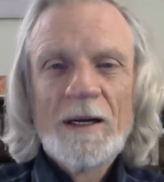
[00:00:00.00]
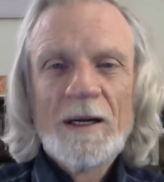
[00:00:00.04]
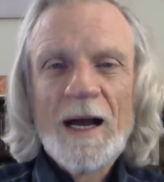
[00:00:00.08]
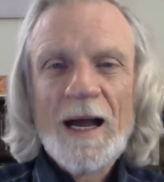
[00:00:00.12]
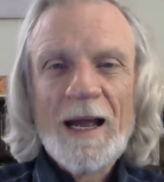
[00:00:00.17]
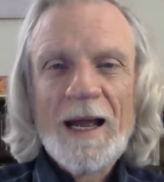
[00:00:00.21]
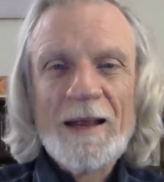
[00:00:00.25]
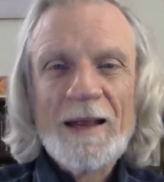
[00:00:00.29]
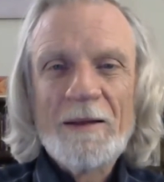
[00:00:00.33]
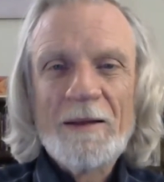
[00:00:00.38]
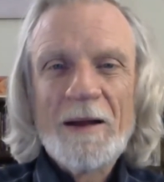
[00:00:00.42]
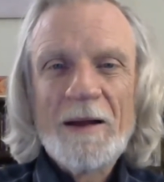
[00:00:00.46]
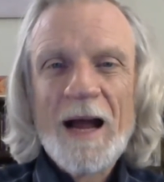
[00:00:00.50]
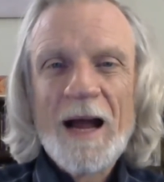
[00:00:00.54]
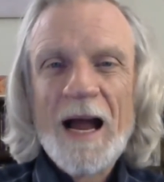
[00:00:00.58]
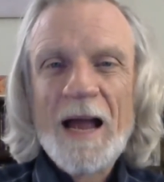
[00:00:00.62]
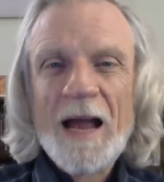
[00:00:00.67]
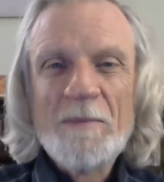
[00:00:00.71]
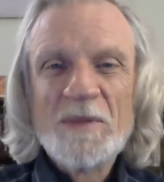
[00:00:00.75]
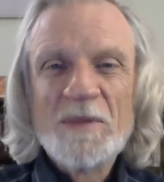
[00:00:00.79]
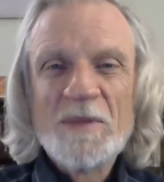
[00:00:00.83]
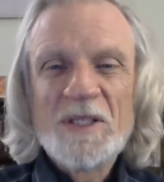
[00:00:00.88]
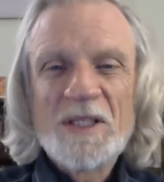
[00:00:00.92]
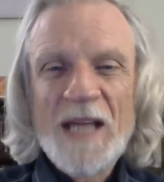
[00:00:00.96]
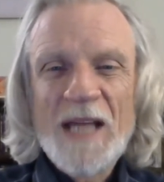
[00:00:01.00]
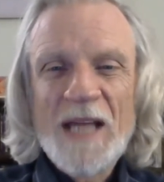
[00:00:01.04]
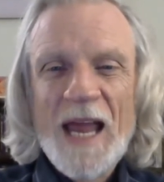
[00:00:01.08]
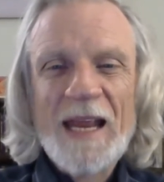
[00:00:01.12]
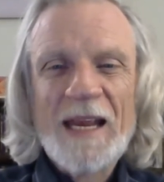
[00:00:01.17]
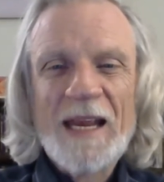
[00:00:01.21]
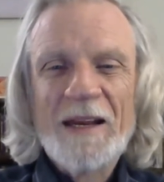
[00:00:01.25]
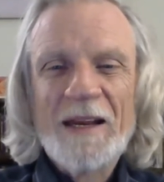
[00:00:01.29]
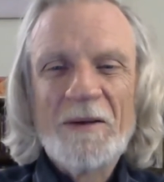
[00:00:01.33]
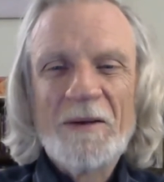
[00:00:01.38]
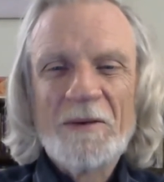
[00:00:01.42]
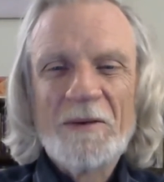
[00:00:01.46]
I I'm
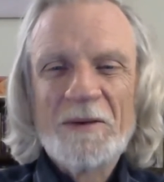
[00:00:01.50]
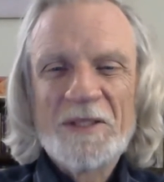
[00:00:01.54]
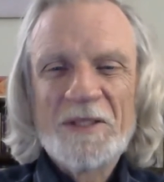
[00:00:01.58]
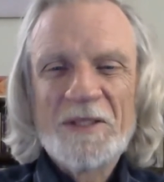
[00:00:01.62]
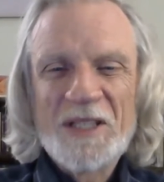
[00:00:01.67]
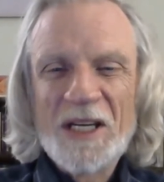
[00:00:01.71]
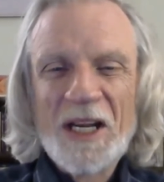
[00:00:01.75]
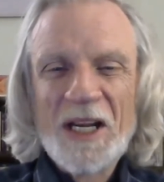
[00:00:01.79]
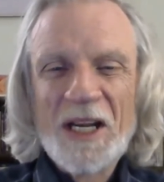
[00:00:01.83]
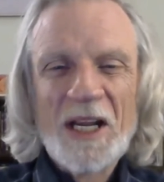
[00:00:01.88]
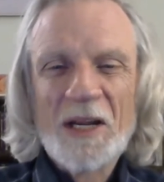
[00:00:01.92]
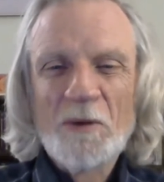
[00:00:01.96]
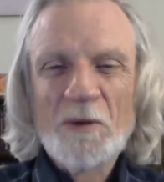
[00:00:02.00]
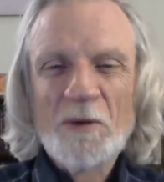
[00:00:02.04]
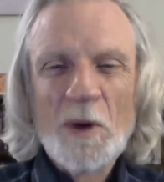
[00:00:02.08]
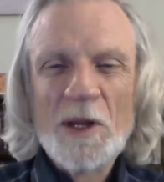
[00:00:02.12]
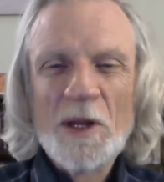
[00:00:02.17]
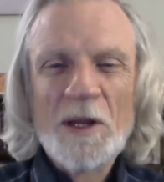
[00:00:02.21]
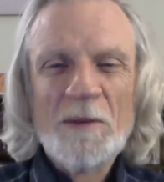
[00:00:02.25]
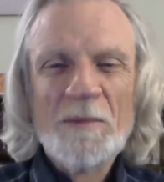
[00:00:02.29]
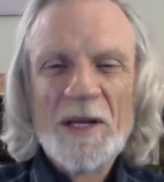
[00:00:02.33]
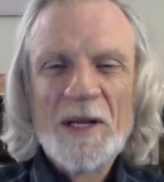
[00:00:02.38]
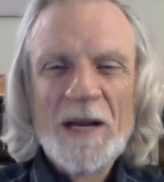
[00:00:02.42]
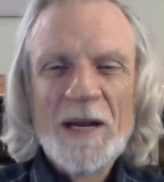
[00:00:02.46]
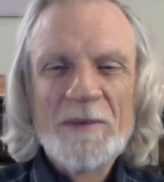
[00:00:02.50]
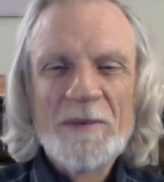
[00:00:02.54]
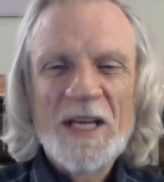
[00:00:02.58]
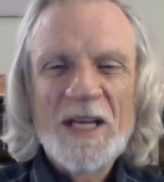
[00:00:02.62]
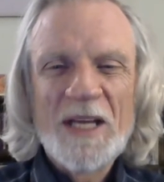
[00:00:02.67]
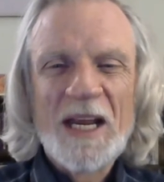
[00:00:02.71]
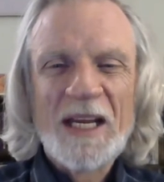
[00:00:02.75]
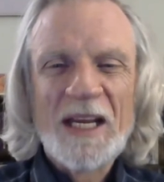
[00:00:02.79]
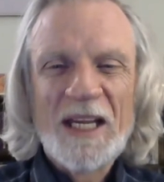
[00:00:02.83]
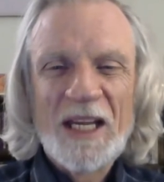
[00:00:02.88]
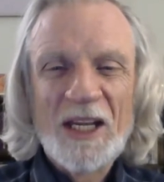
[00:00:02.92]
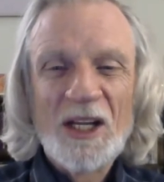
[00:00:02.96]
saying singing with them, and I'm
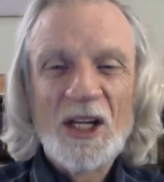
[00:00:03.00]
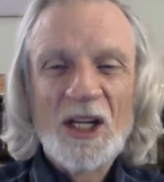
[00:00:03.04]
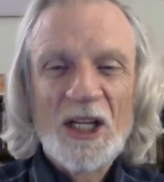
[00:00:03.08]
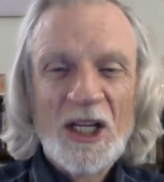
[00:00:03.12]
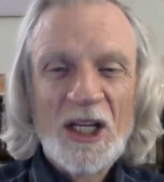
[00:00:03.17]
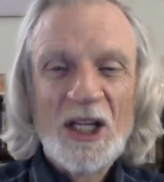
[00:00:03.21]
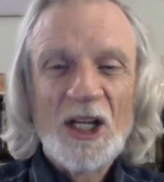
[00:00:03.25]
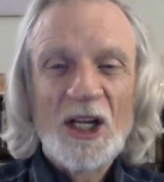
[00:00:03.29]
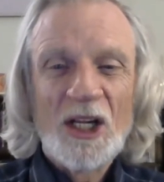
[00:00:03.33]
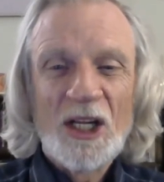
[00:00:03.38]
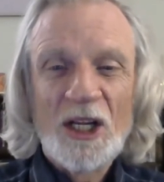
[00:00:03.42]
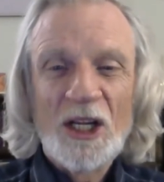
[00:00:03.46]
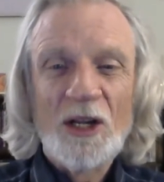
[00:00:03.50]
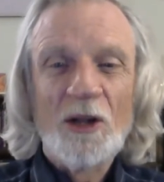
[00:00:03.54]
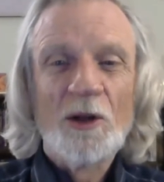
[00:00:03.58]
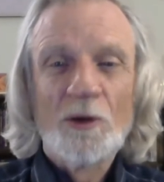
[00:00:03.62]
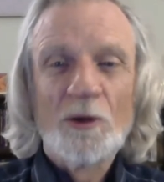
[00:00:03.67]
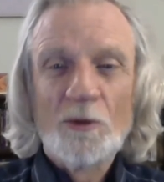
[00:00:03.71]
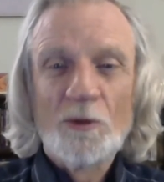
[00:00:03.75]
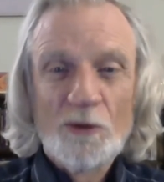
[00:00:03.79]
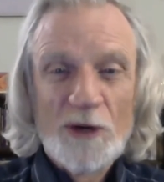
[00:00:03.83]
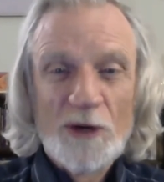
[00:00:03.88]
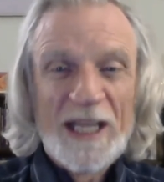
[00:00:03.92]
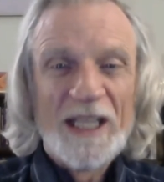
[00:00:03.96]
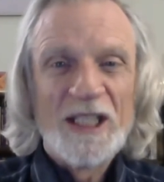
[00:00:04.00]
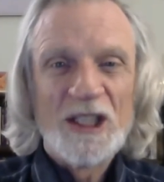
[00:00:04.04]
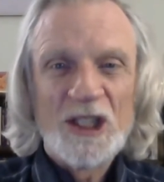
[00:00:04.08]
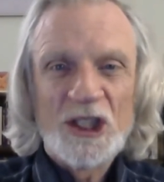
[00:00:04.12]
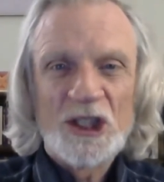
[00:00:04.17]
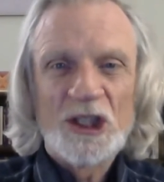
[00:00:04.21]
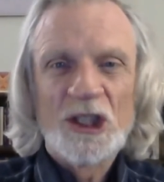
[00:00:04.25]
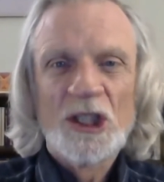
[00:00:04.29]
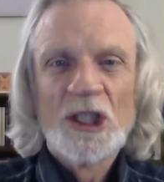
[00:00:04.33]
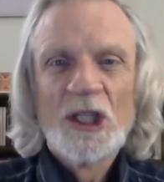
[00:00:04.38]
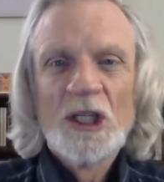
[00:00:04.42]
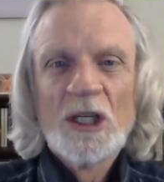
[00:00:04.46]
saying "Kill, Kill, Kill the
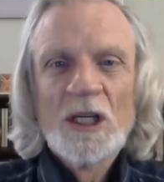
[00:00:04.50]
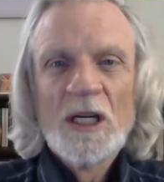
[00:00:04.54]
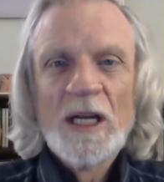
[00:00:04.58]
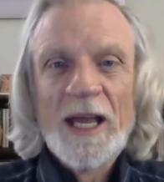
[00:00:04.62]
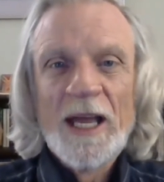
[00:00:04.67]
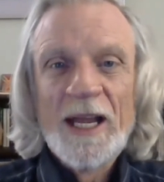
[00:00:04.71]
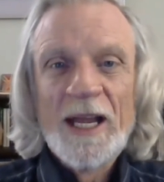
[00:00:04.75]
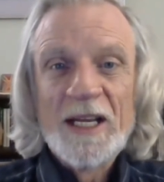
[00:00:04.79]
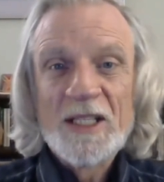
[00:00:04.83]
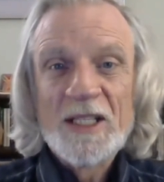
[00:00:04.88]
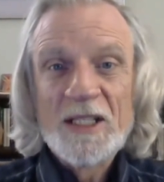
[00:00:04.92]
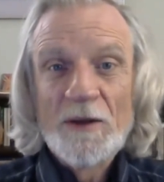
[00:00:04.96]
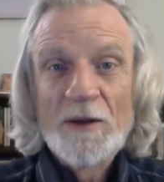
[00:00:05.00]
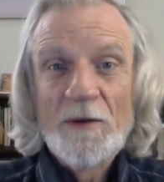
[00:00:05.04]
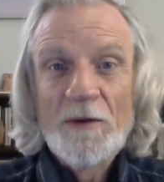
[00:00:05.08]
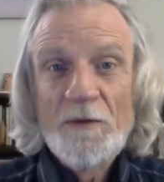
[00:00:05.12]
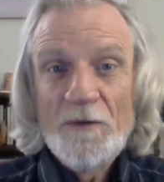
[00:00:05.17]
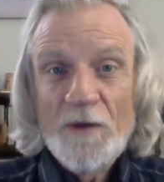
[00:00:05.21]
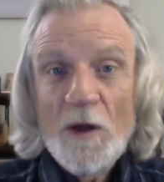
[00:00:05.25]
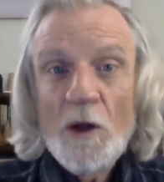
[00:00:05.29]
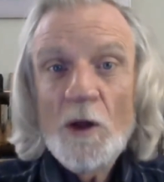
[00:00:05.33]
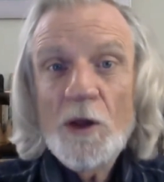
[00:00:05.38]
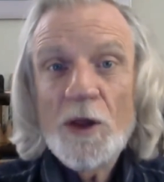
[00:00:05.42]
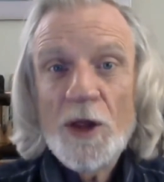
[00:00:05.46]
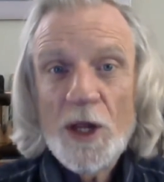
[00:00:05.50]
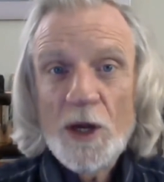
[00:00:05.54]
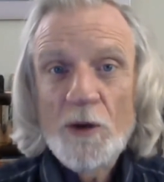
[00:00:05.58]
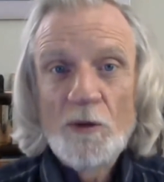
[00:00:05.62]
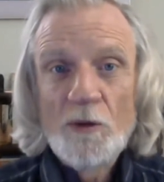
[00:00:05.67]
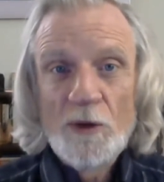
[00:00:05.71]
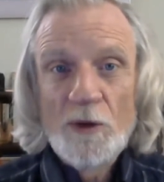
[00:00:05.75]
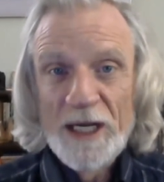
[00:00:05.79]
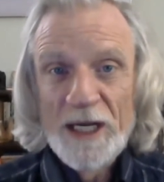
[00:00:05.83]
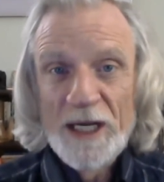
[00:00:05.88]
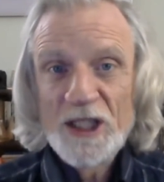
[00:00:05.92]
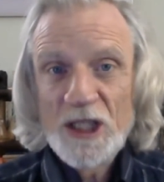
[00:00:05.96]
Rich," and it's the filthy
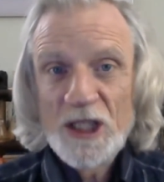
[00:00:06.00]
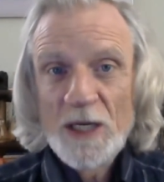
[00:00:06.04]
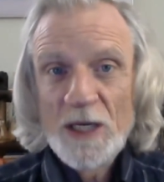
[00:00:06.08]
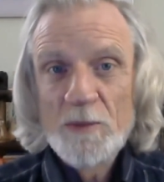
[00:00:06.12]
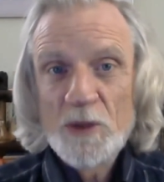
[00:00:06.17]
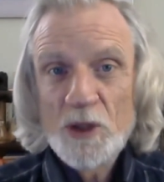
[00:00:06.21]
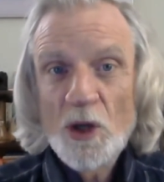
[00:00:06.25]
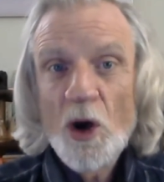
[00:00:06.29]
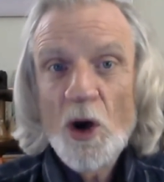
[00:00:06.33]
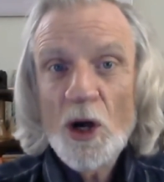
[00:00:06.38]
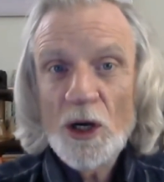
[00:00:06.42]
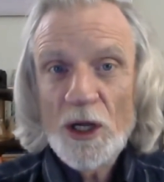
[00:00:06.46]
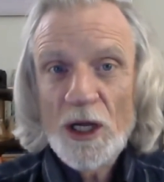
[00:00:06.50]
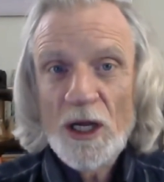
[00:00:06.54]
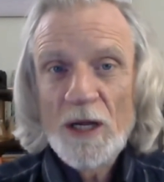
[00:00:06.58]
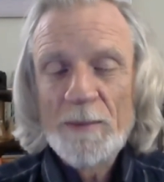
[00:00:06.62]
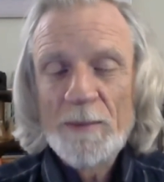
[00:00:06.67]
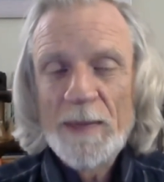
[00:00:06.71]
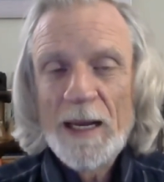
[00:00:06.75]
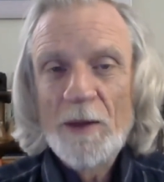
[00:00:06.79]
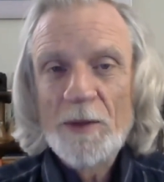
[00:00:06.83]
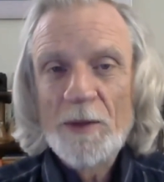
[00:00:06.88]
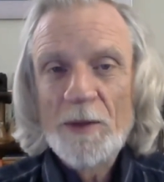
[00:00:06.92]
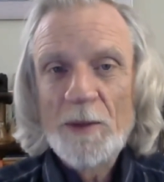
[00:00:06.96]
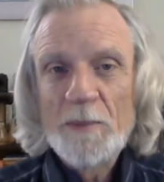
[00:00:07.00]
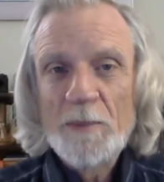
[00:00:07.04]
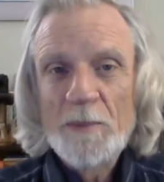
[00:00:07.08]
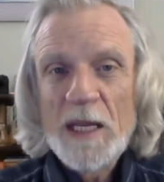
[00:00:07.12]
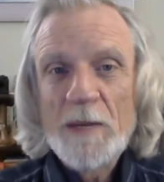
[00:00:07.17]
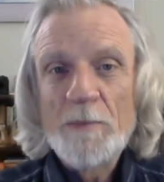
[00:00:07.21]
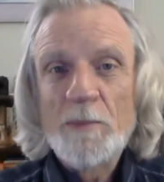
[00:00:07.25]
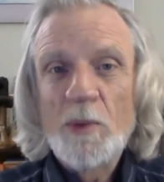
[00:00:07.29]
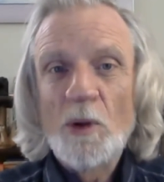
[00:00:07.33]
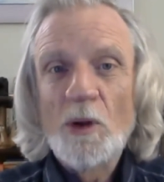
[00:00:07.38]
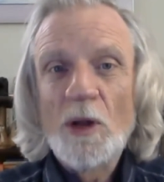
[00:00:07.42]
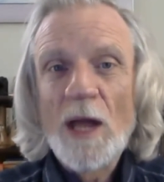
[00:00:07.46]
rich I'm talking about, the
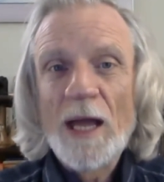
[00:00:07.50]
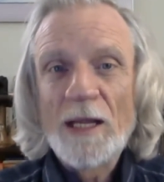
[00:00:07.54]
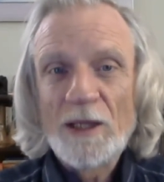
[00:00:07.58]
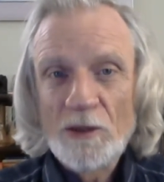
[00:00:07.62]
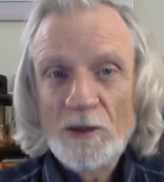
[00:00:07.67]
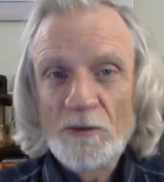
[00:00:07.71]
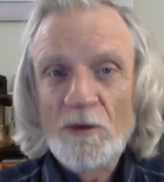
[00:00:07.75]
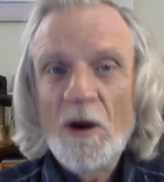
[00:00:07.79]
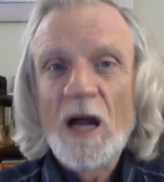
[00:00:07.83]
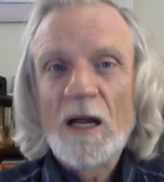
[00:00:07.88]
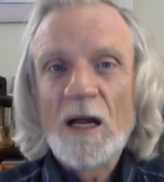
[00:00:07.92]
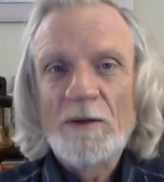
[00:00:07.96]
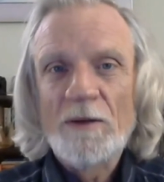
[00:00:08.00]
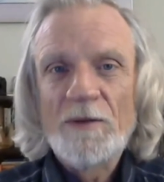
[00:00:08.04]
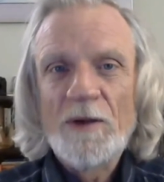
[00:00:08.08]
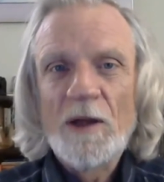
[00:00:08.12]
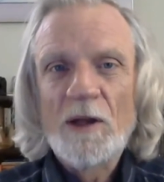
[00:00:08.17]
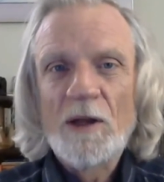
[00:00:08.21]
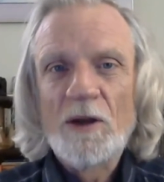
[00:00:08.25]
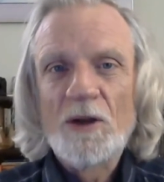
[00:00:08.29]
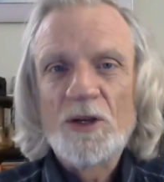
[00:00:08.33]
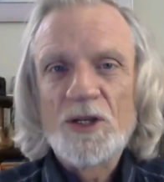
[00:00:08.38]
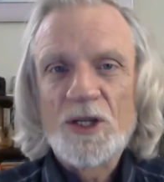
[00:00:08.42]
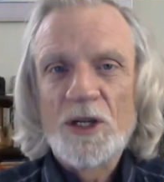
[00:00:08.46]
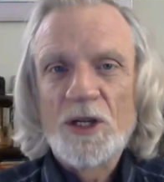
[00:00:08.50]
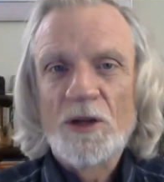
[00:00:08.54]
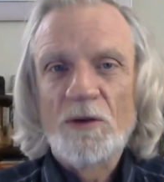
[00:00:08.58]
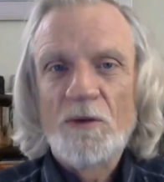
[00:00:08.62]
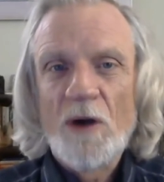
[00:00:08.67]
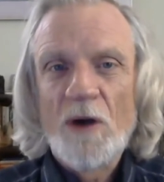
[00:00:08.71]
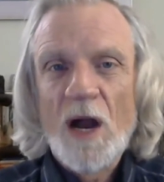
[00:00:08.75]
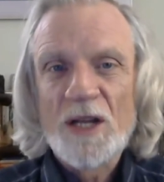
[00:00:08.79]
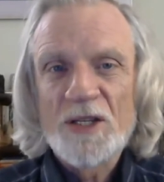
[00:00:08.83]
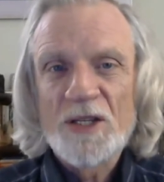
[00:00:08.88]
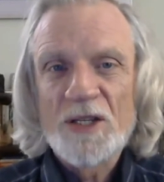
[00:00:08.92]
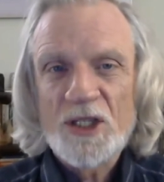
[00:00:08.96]
people like the Rockefellers and the
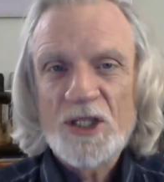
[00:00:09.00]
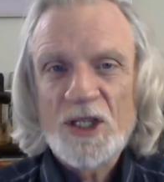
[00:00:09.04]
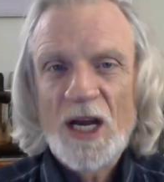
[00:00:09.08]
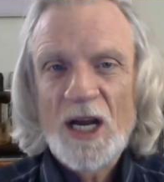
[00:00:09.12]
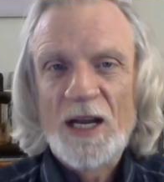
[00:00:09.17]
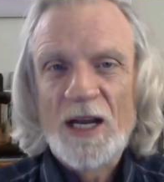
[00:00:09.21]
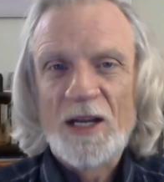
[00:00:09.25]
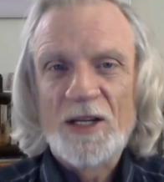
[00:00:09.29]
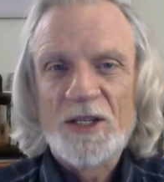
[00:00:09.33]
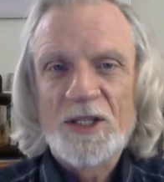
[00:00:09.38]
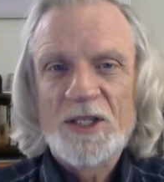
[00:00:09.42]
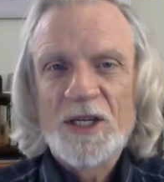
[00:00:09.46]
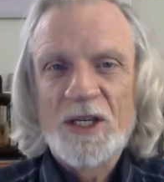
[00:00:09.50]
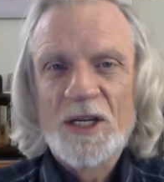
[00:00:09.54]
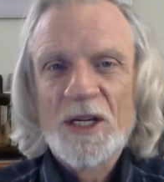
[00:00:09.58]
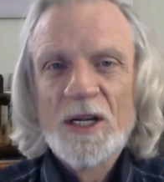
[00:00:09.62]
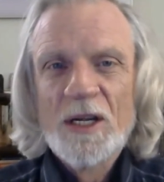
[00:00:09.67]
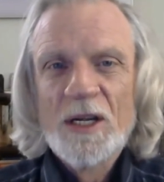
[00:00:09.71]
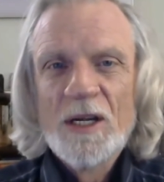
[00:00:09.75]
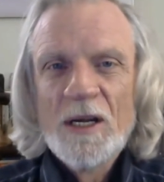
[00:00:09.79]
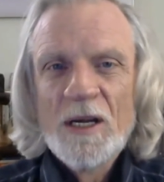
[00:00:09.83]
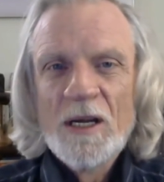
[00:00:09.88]
Rothschilds.